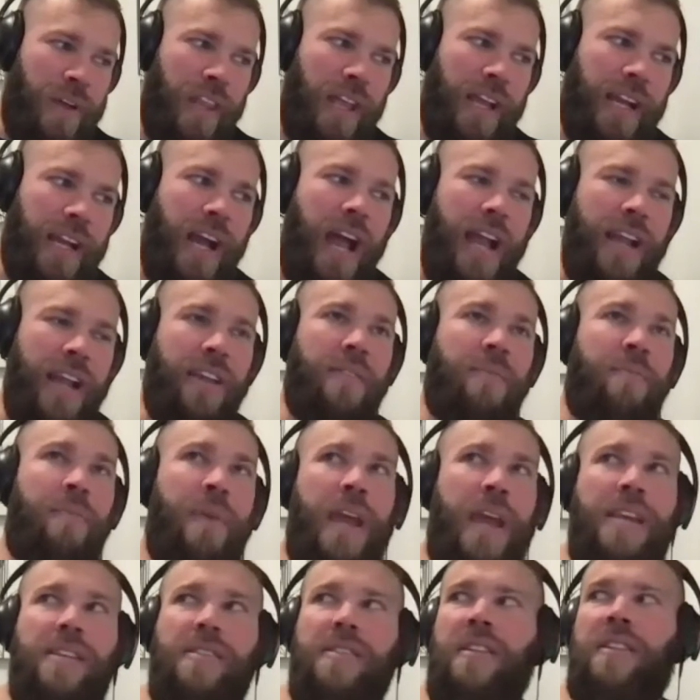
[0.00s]
like I could
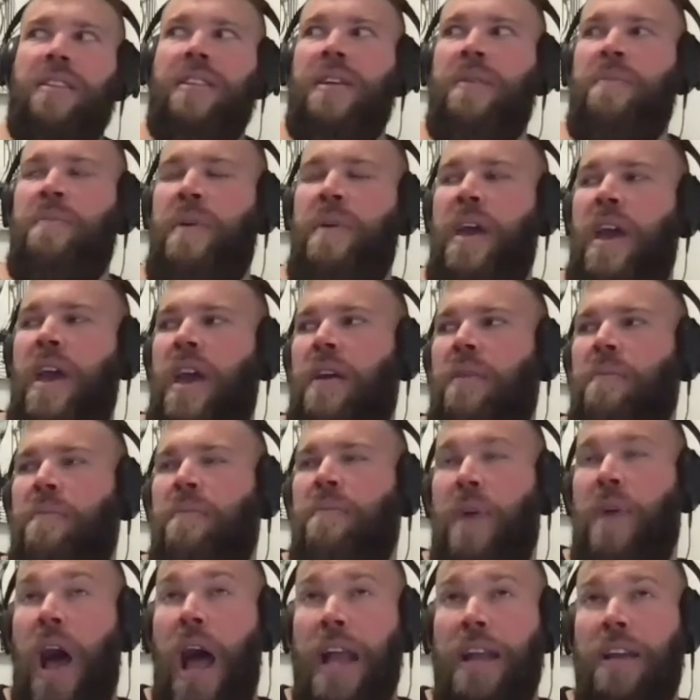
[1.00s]
basically
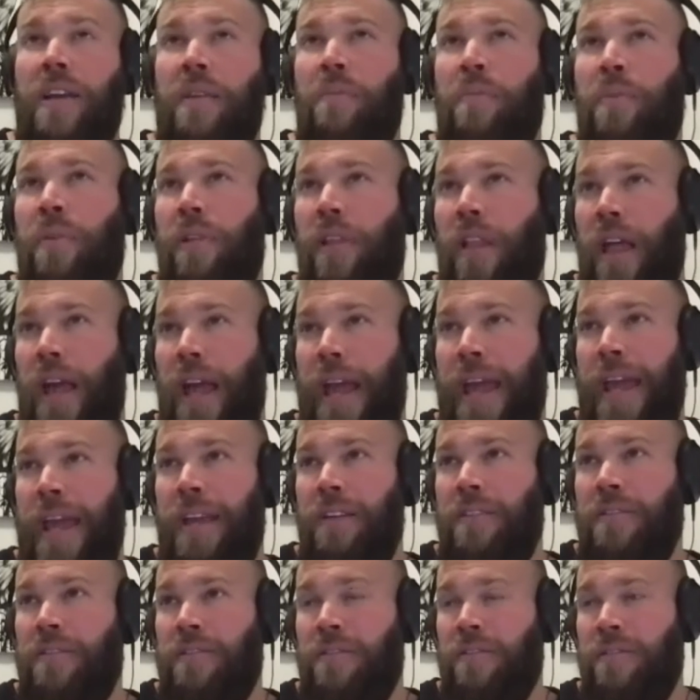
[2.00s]

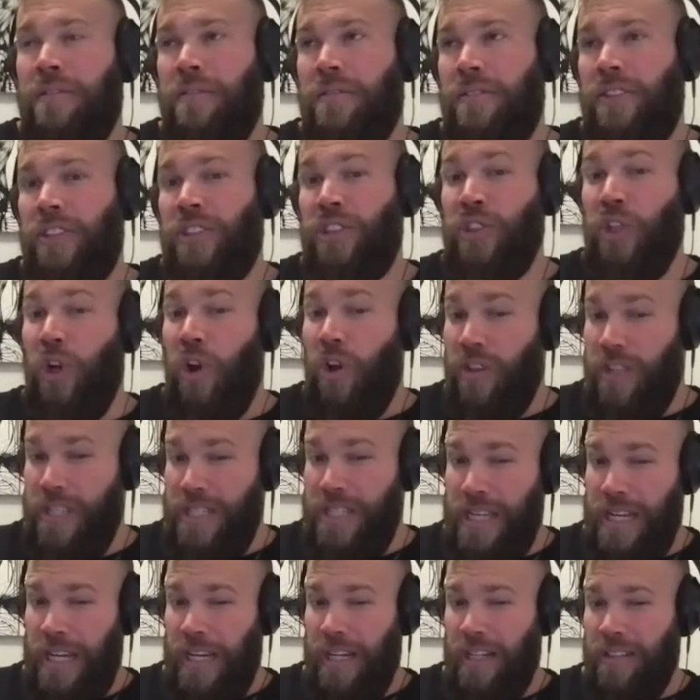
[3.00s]
play
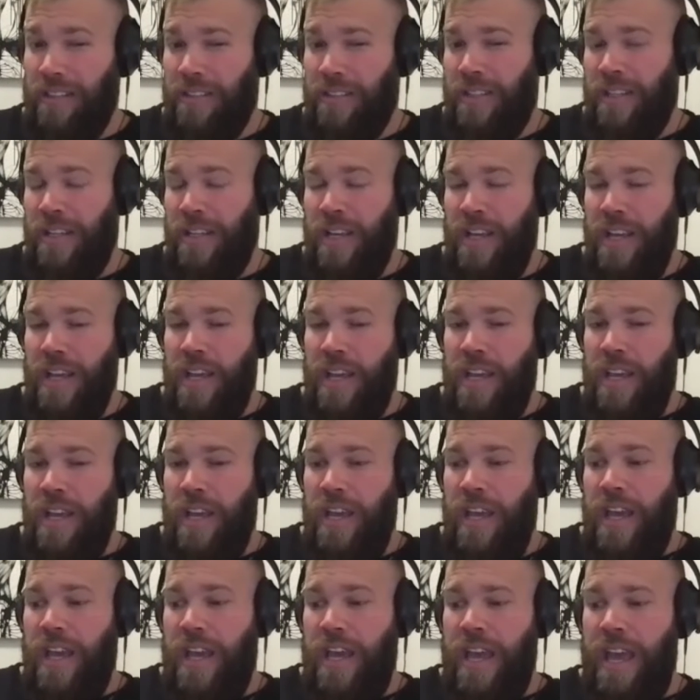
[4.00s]
solitaire
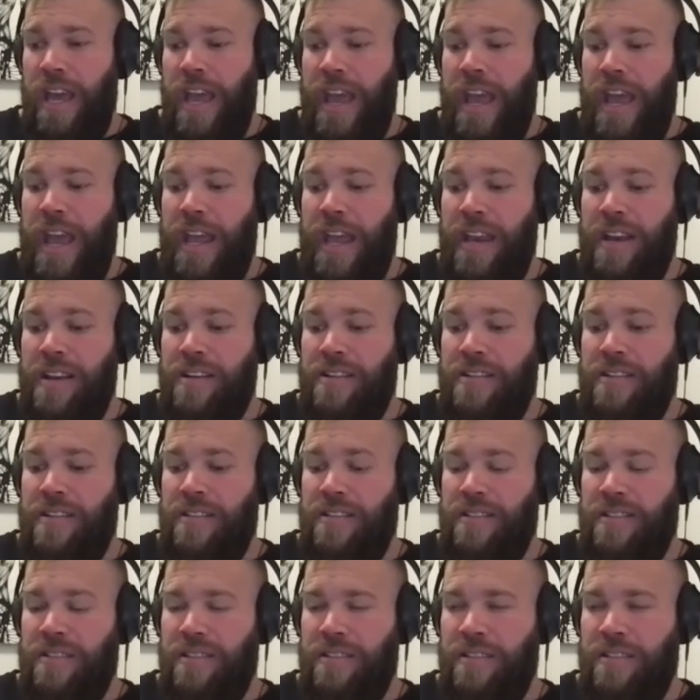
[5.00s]
and
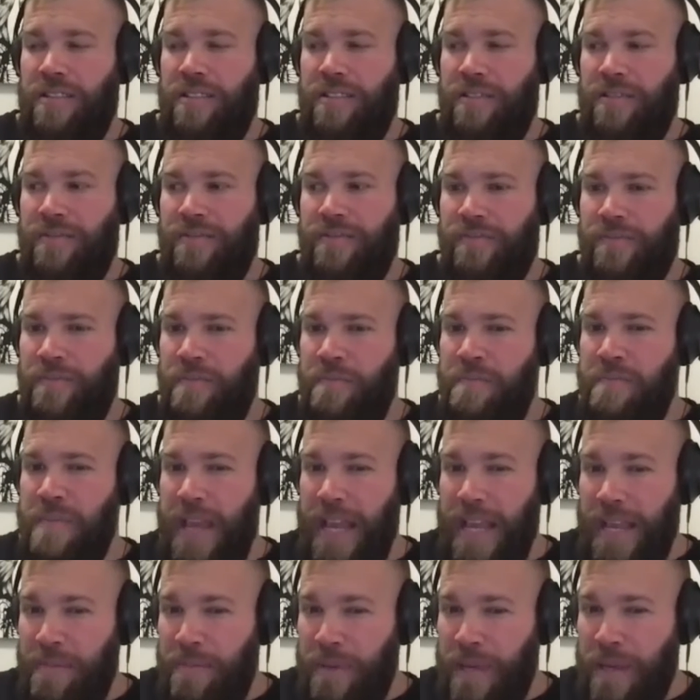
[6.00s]

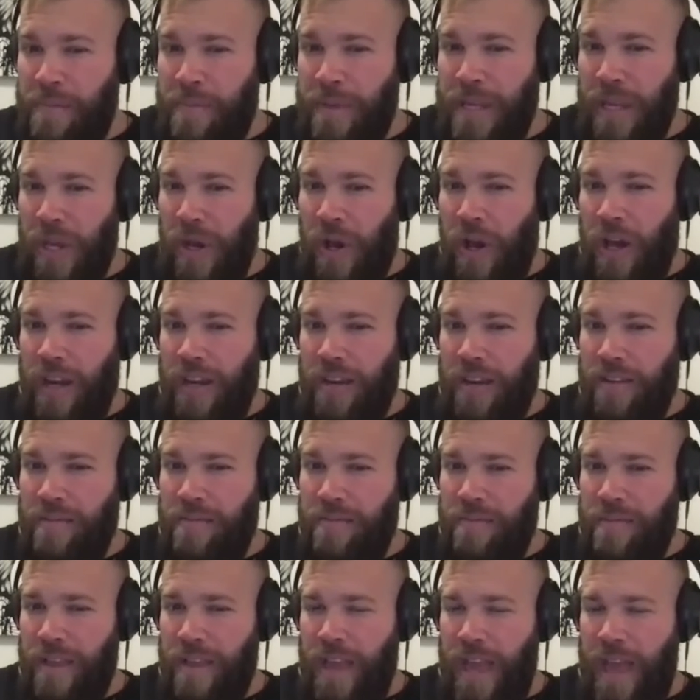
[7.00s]
maybe be
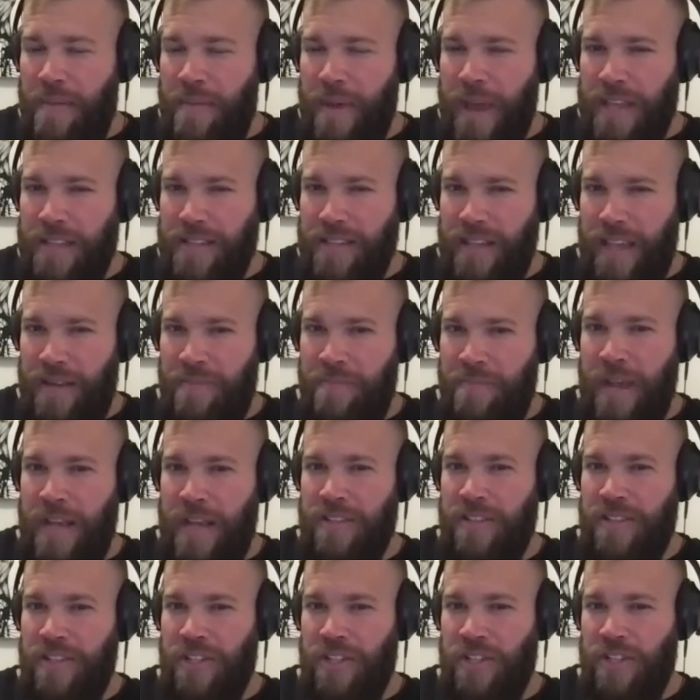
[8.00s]
on MSN
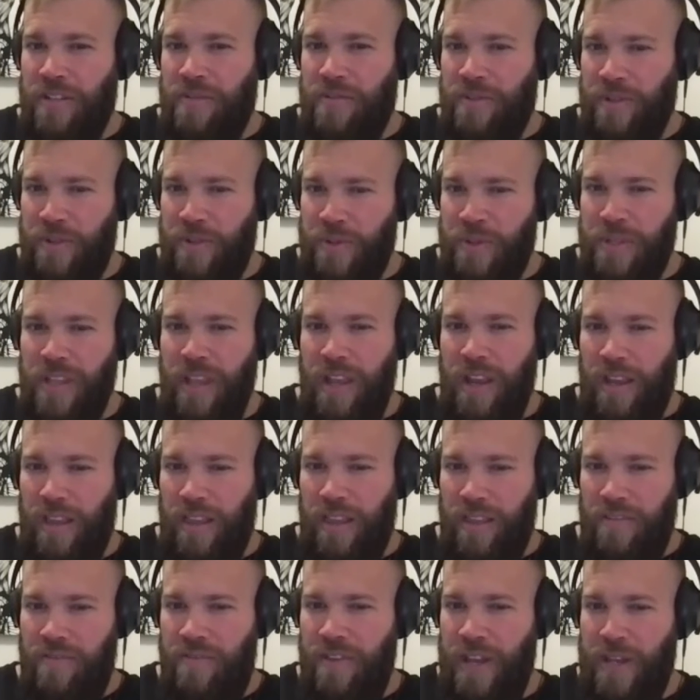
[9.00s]
Messenger, which was like
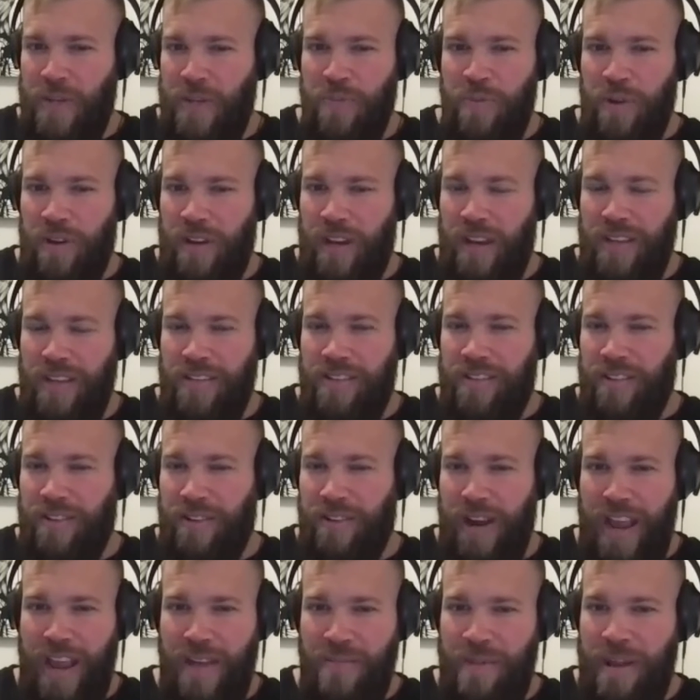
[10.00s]
the Facebook,
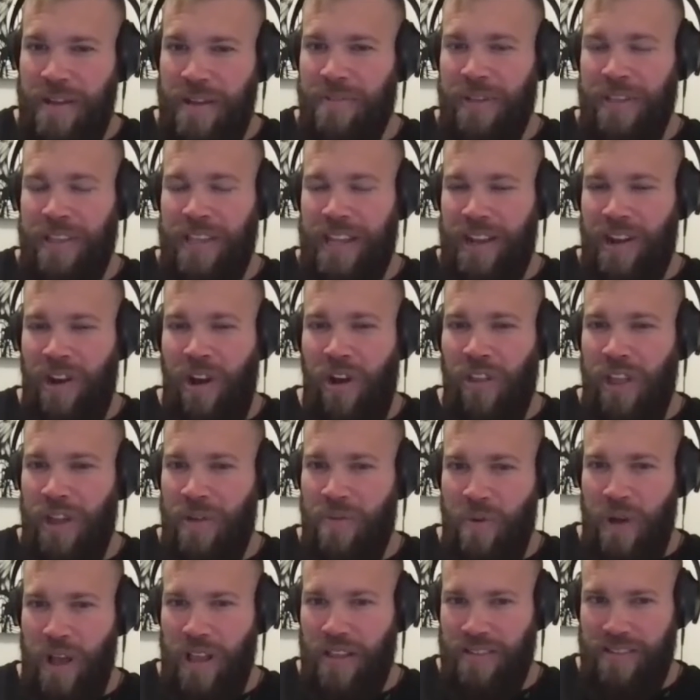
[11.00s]
Instagram, everything all
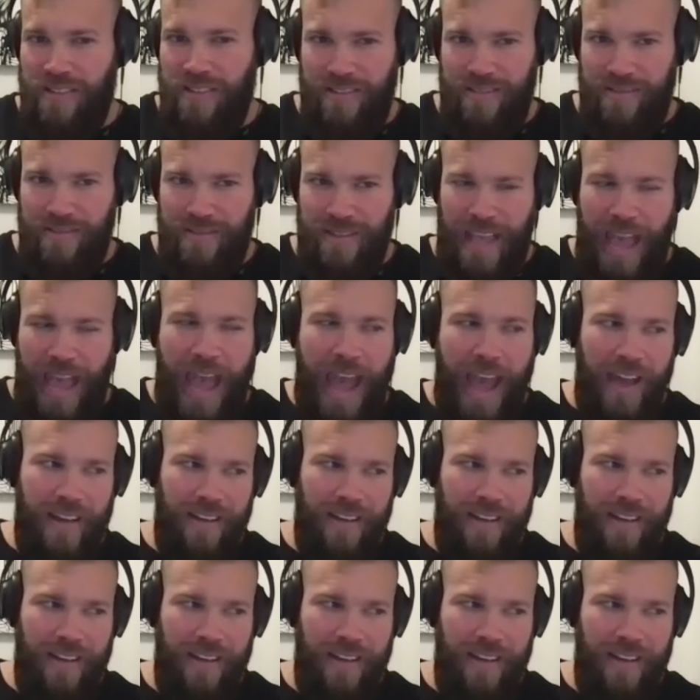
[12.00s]
at once. Yeah,